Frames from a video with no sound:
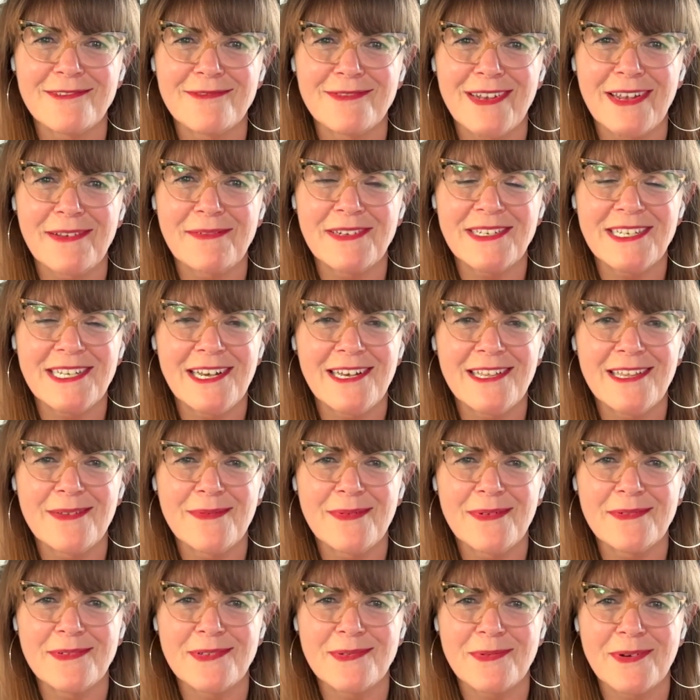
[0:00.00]
And when I would tell them
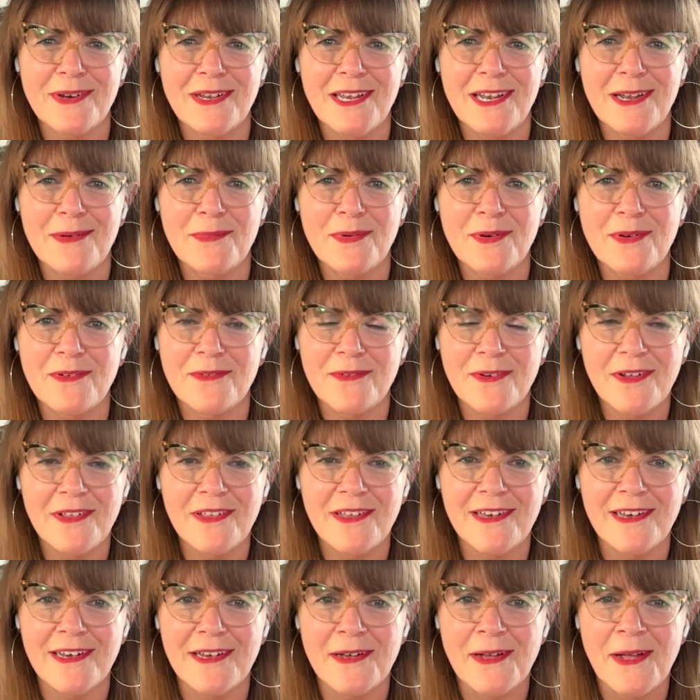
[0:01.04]
I was working at
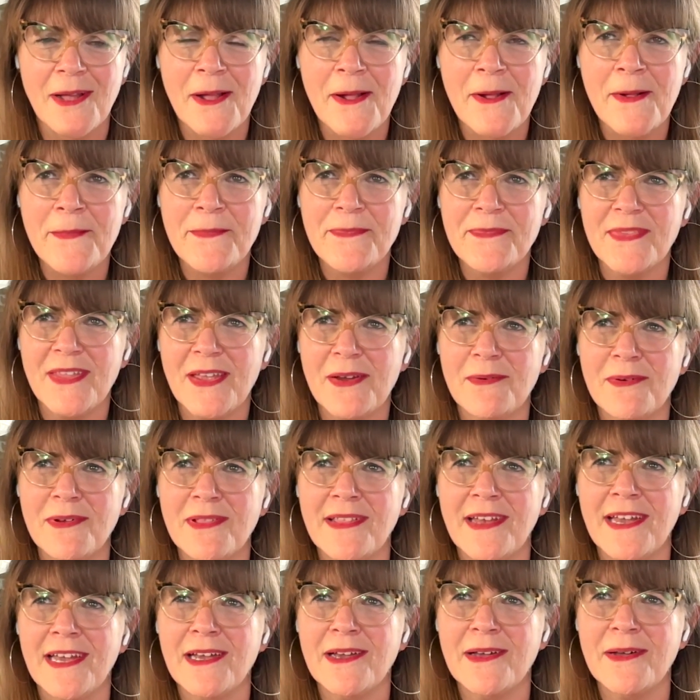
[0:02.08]
Motorola, they were
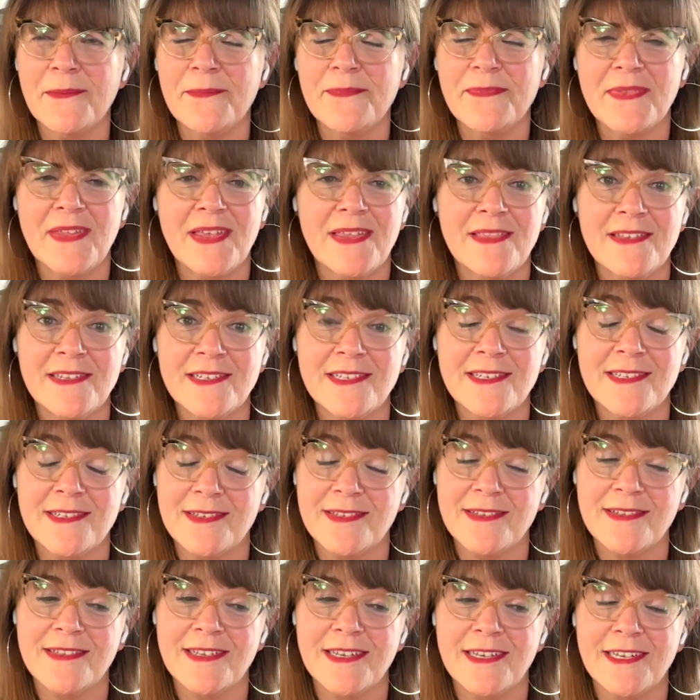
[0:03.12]
like, and this
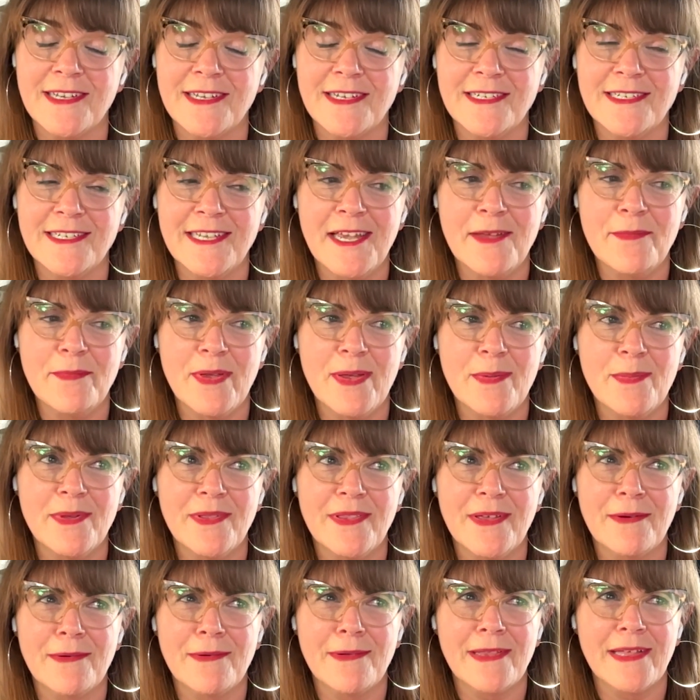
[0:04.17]
is like going to date me, but
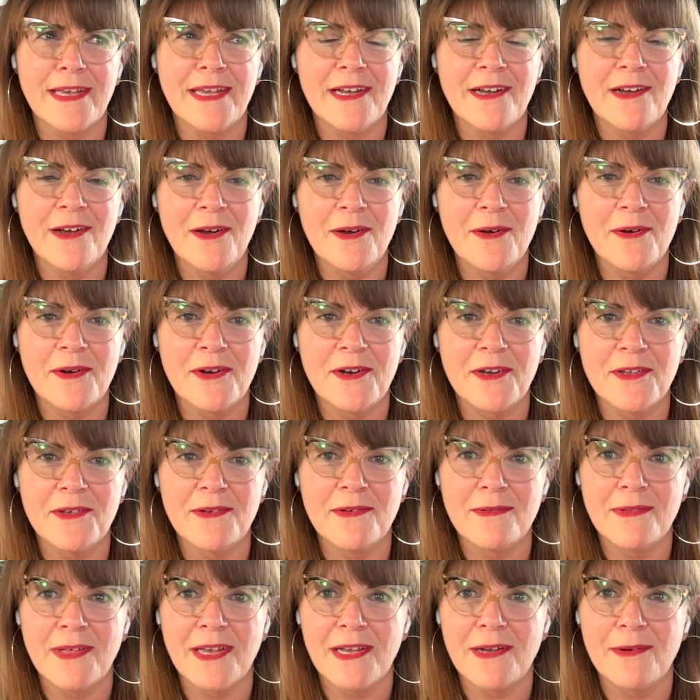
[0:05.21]
they were like, oh, are
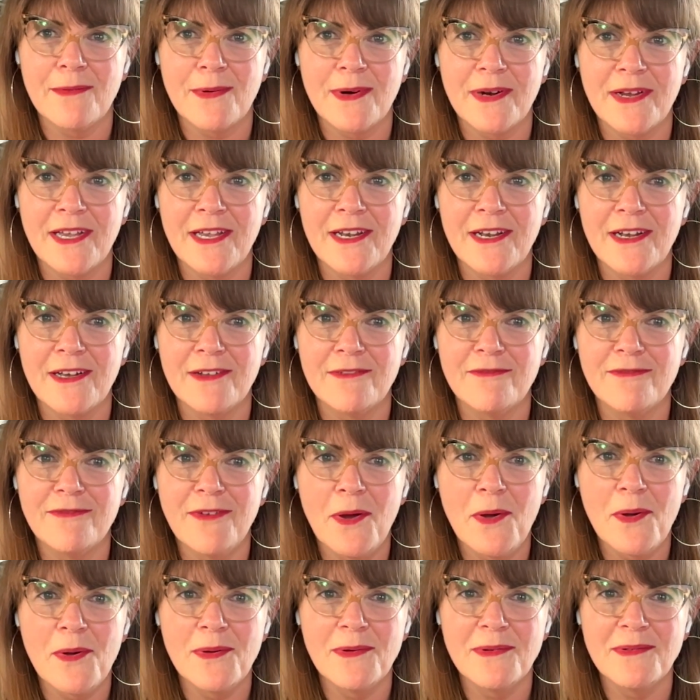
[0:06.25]
you like working on
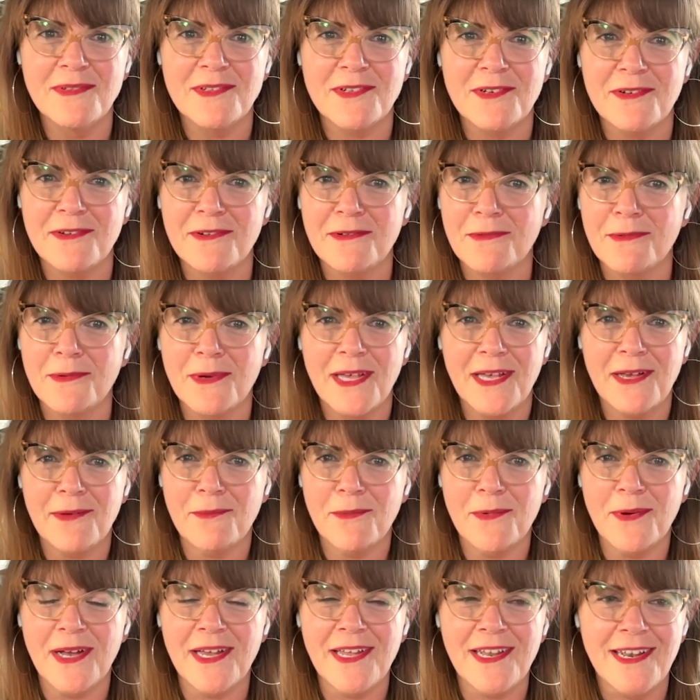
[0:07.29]
phones or like
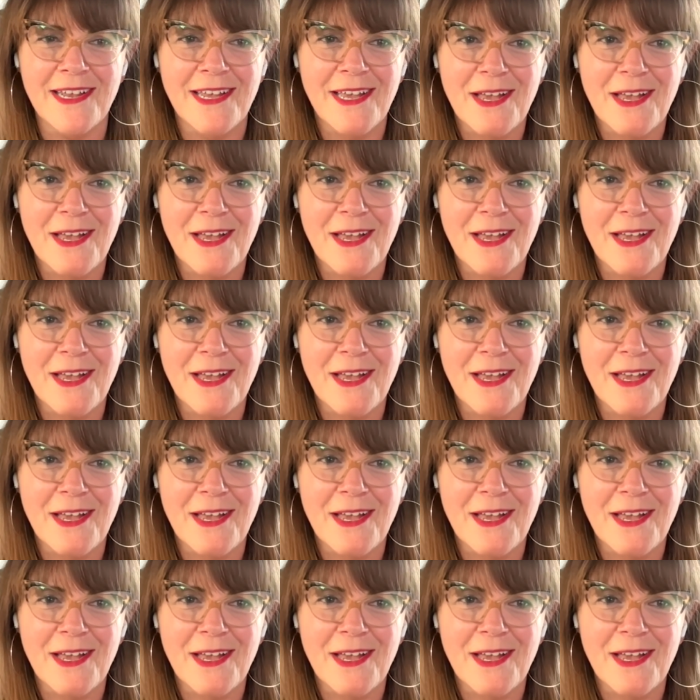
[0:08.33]
what